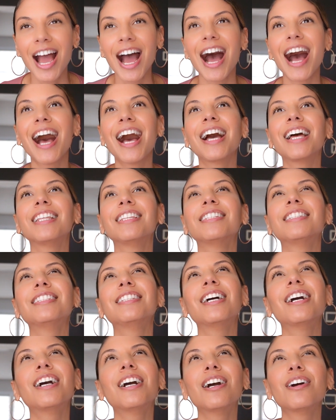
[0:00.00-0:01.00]
I
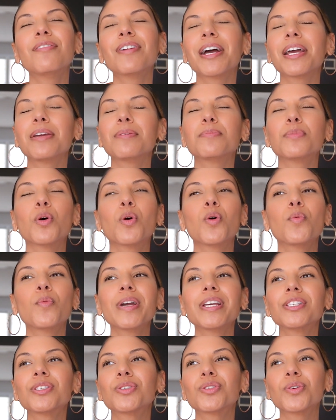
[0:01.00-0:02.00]
am
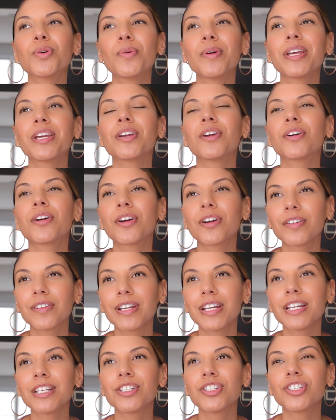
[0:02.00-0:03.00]
always so
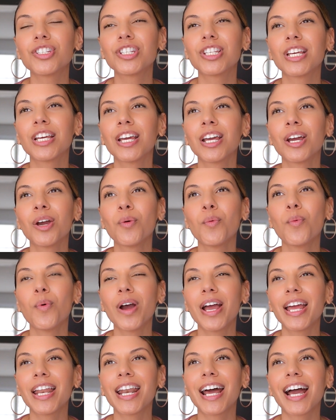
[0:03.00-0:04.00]
encouraged
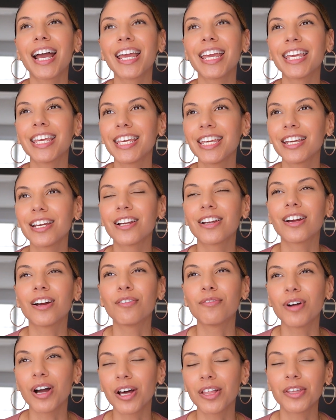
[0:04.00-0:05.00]
when I hear
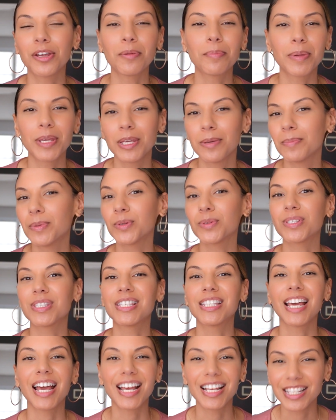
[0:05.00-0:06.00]
of other people's
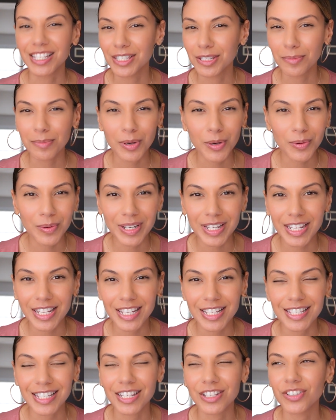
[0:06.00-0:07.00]

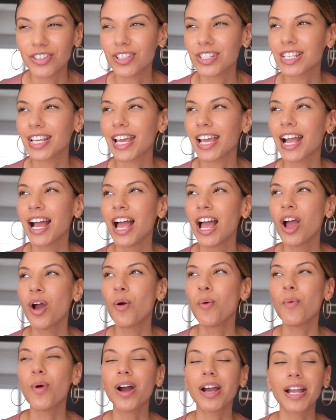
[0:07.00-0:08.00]
testimonies and just like
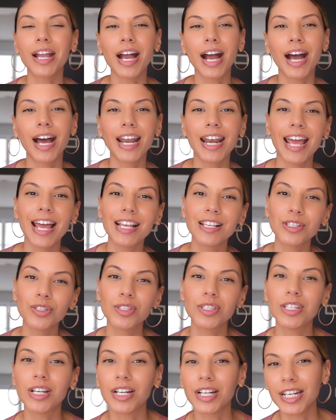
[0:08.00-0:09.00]
what God has
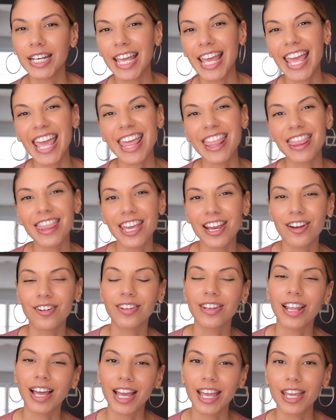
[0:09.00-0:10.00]
done in
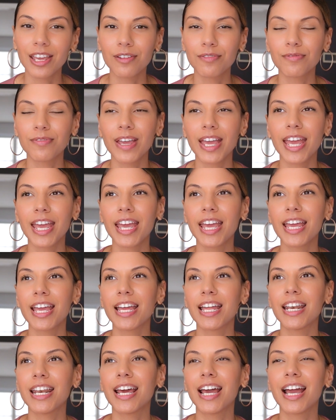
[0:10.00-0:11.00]
their life.
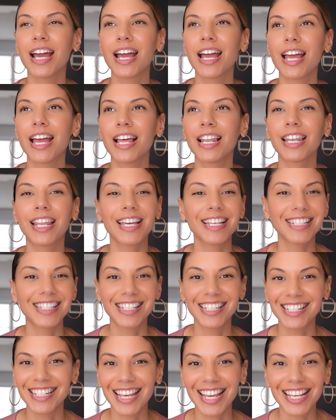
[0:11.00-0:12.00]
And like
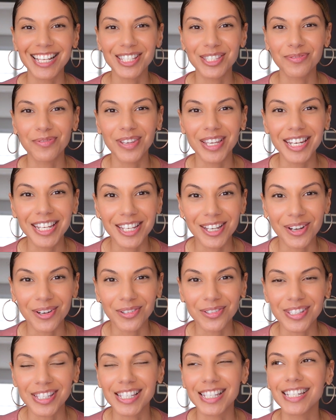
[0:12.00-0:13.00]
today's
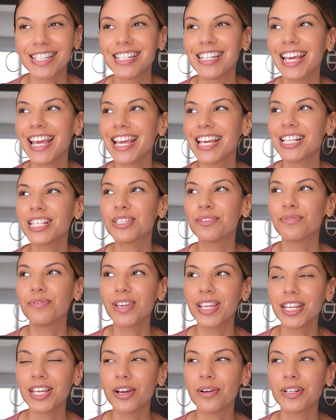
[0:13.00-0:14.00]
video,
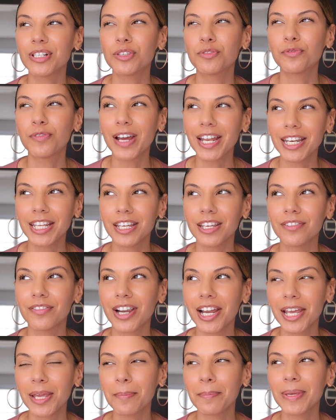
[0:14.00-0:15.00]
it's funny,
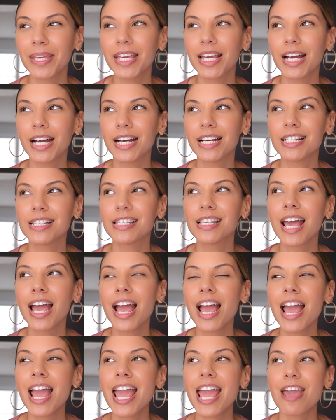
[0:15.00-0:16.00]
right? Because
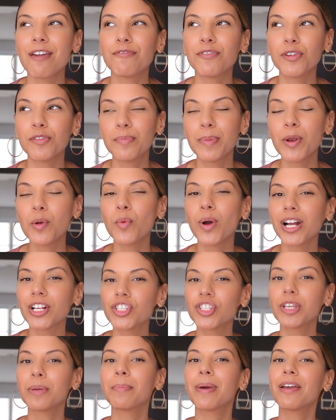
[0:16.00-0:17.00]
if you've been
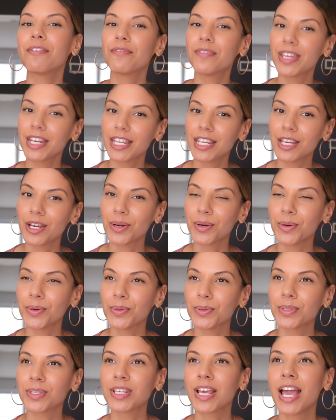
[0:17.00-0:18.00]
watching my
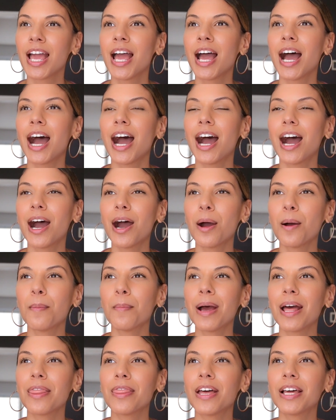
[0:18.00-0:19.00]
videos,
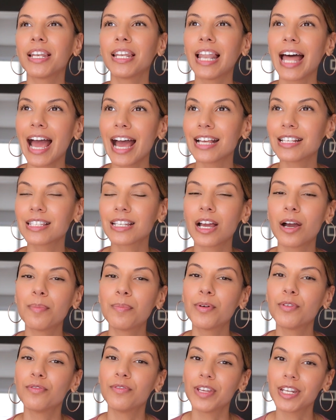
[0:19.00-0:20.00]
the last
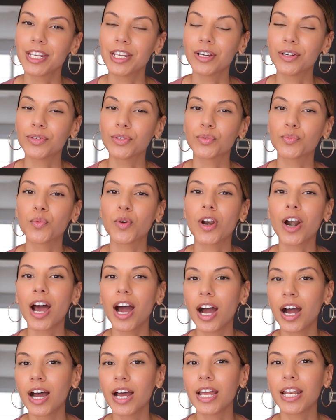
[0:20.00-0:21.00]
couple videos were
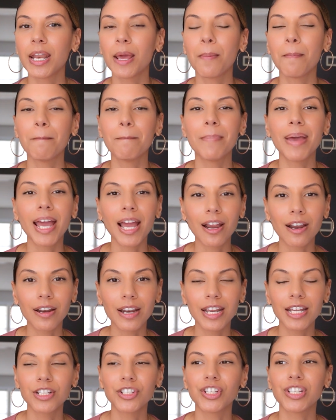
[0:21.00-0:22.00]
on
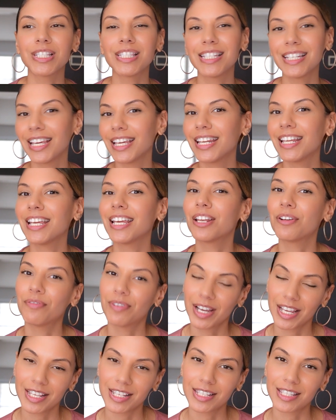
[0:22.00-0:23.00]
marriage and dating
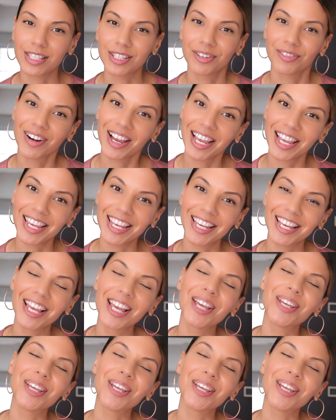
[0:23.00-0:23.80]
advice, right?